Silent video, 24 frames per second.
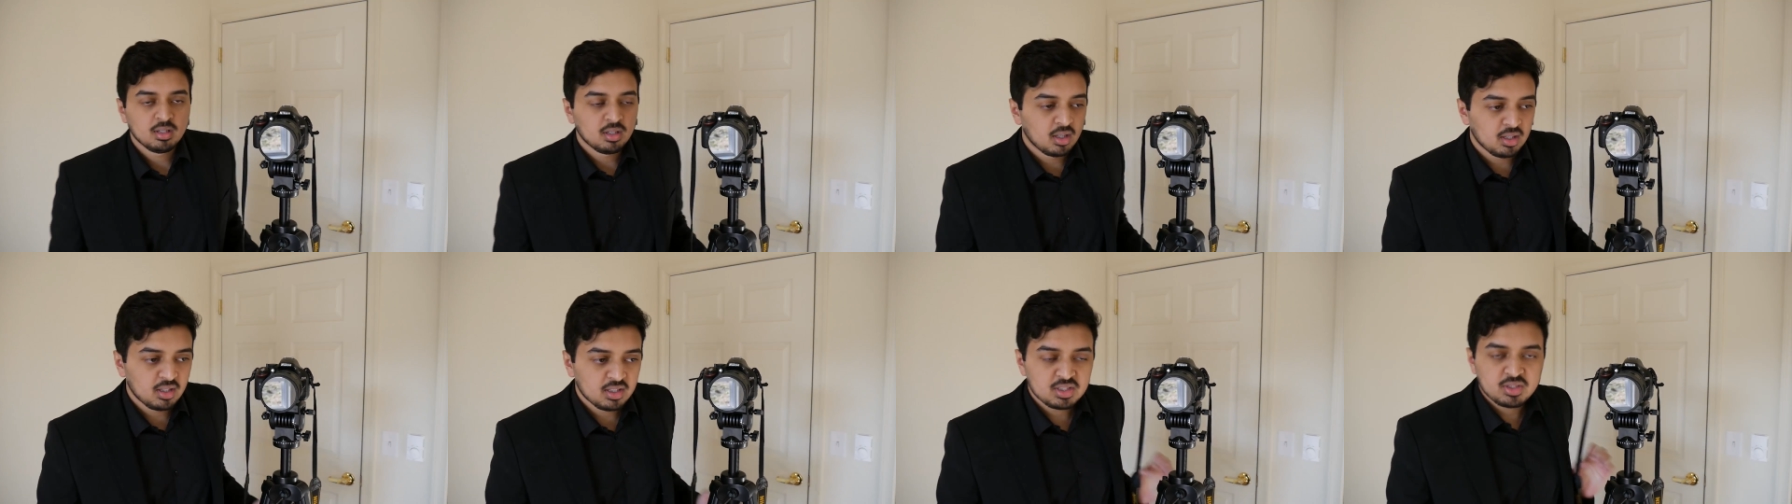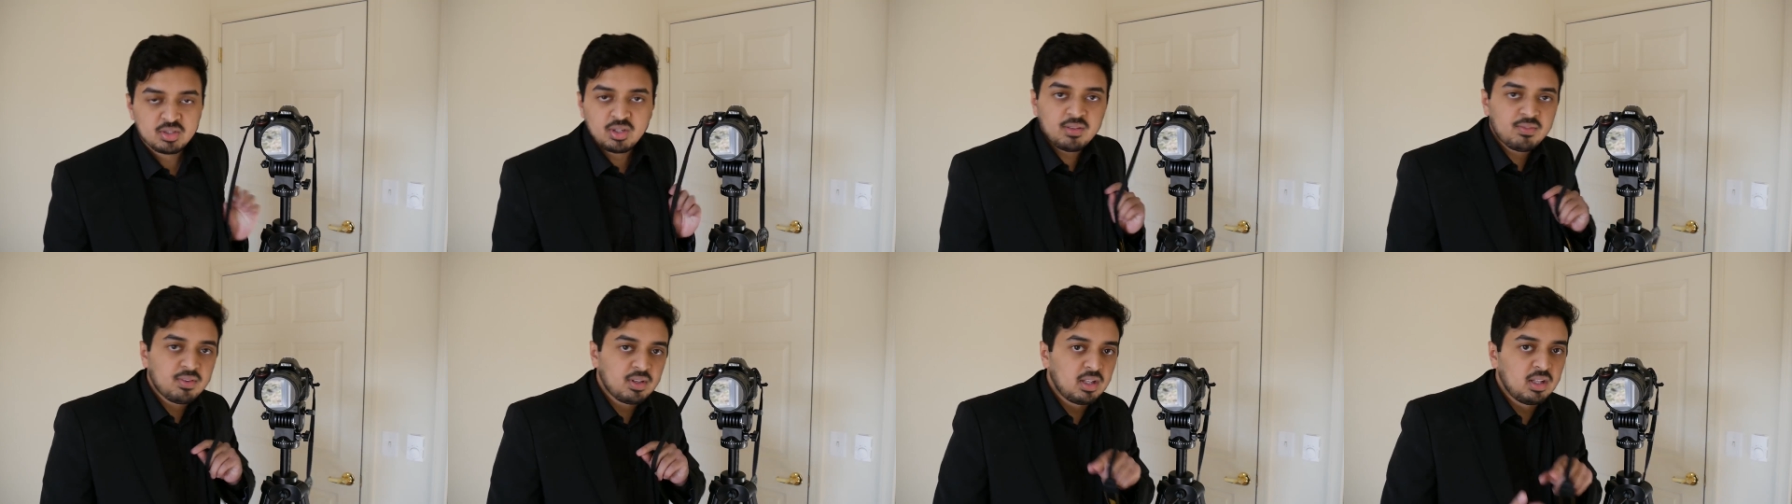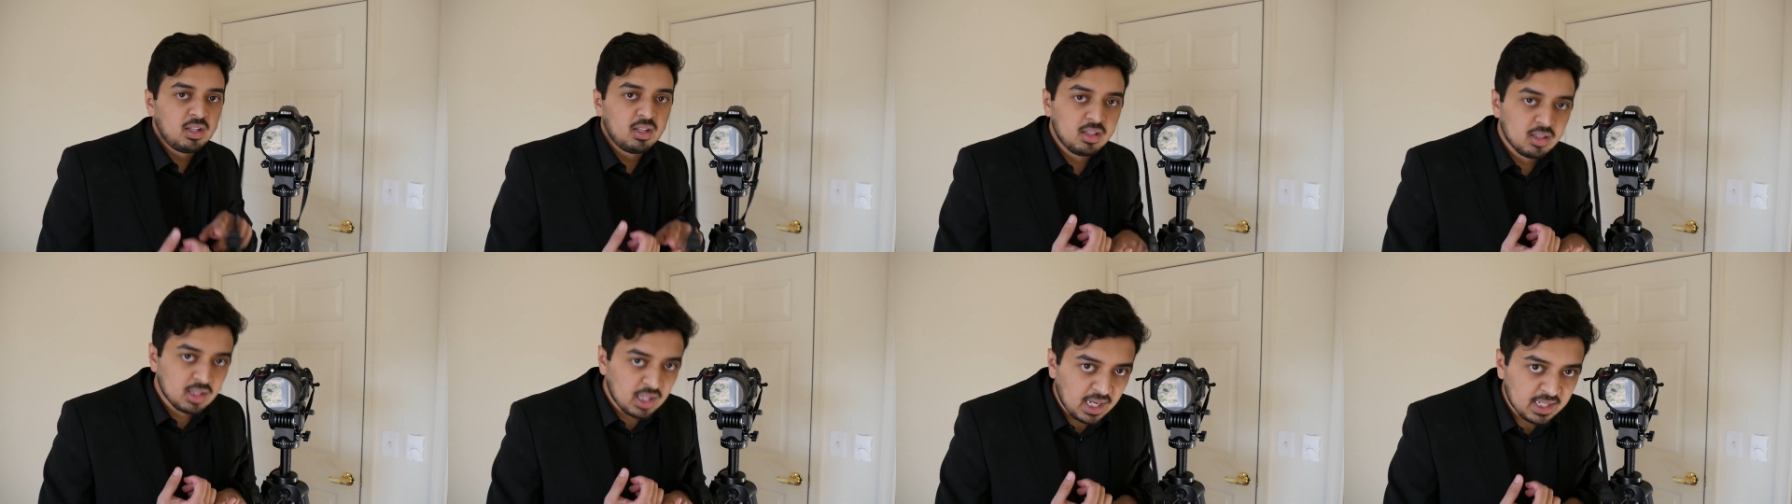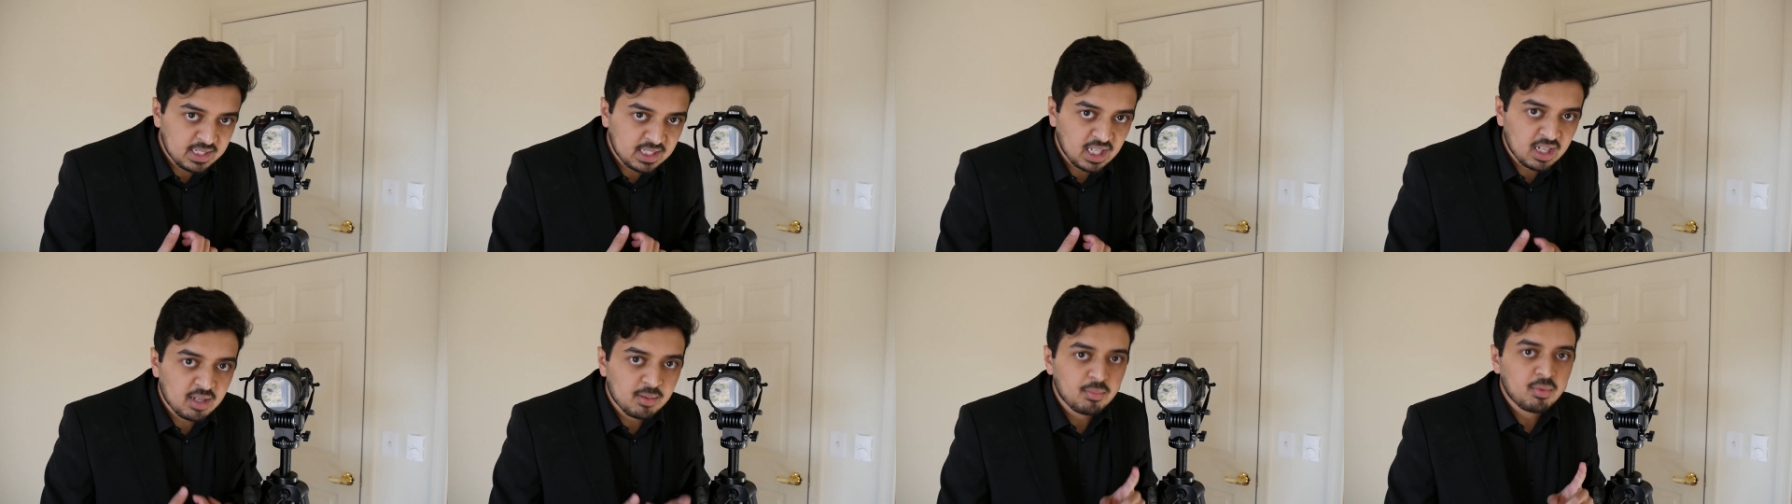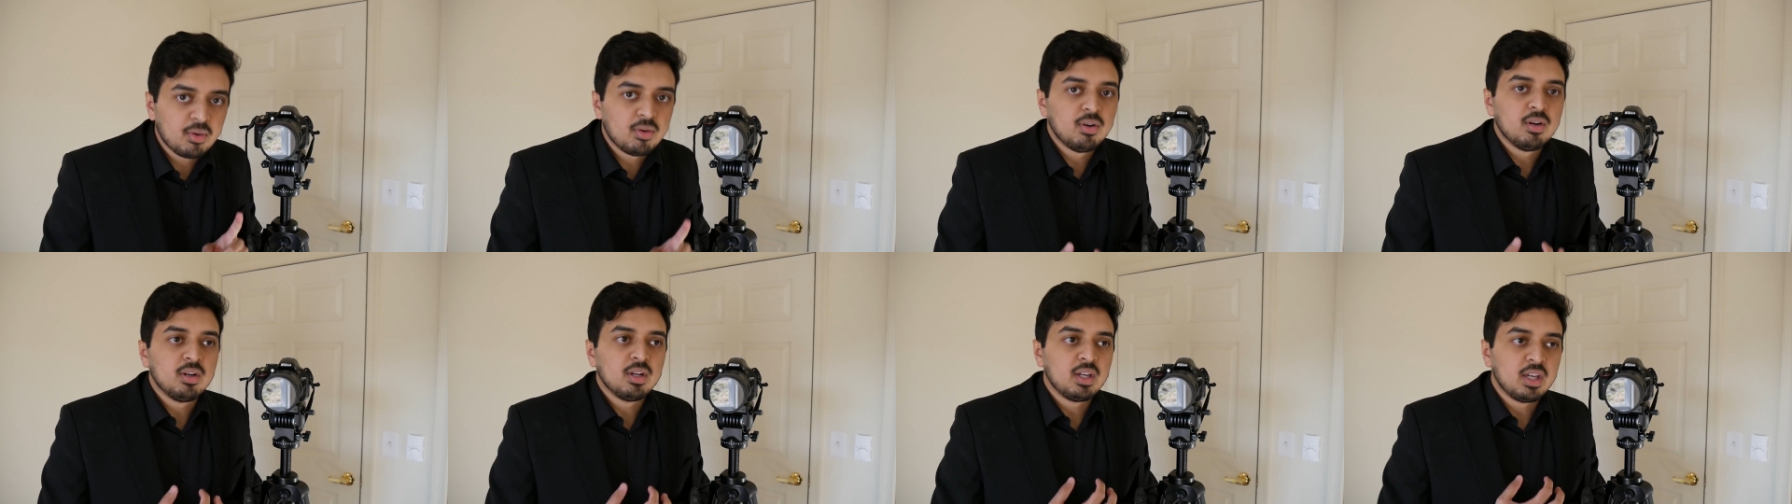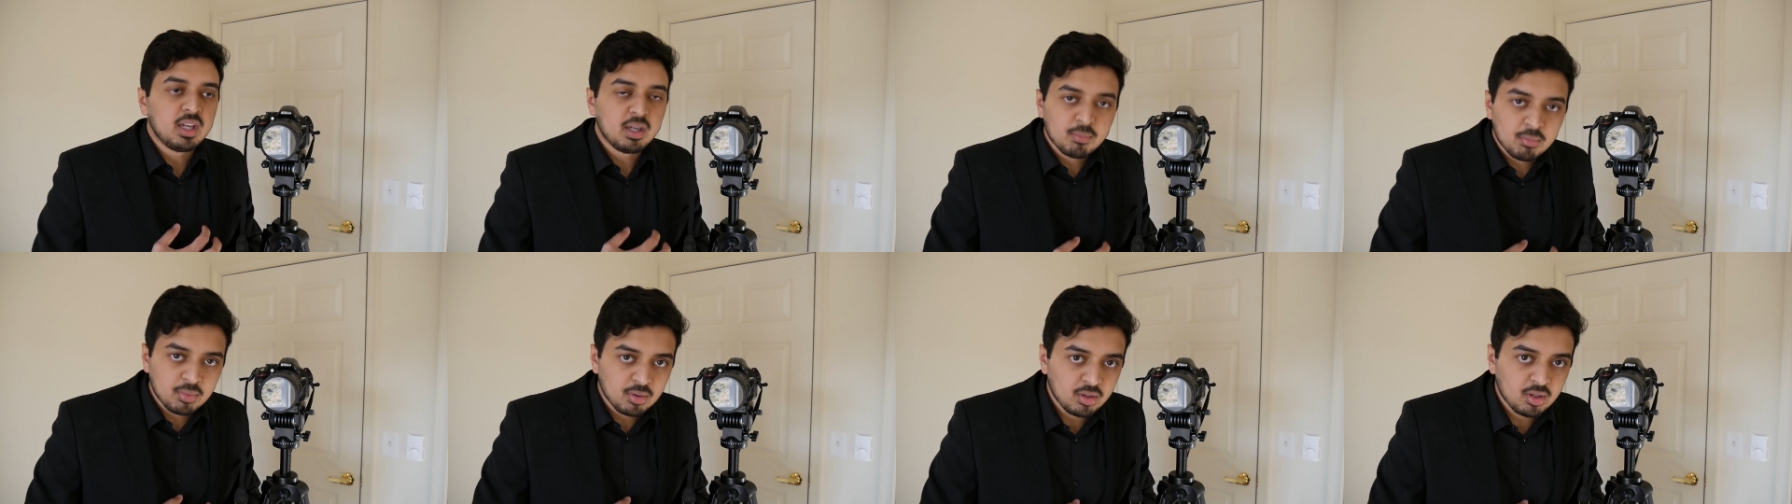Unless you have a glide cam or a
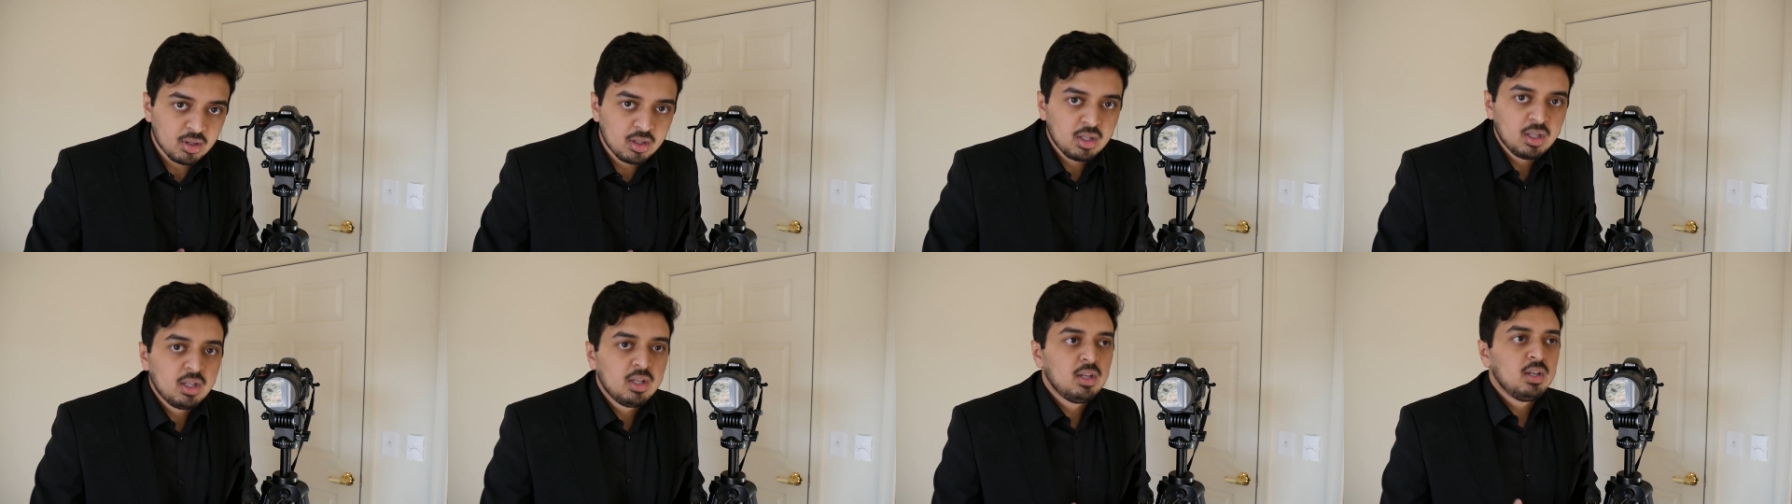gimbal,